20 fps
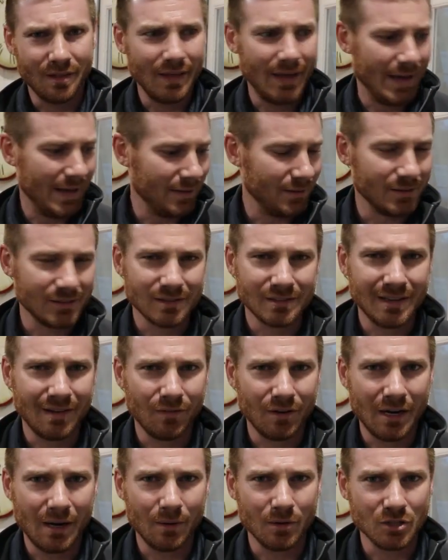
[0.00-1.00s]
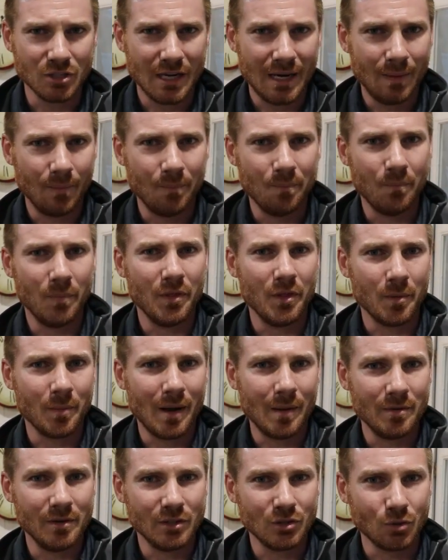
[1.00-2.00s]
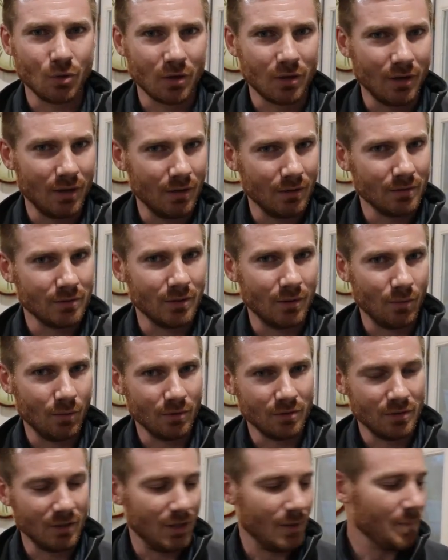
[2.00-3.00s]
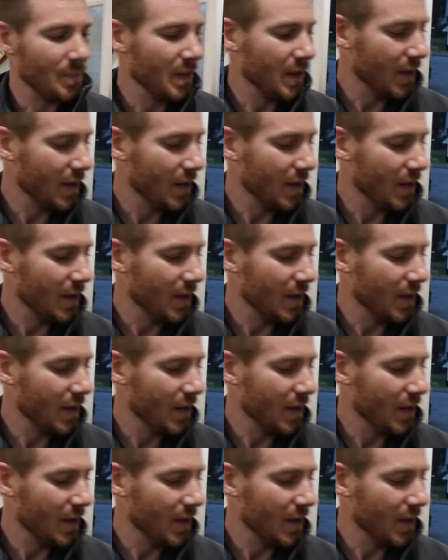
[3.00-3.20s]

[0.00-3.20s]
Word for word: that seven hour job, but there might be a shortcut, so we'll see.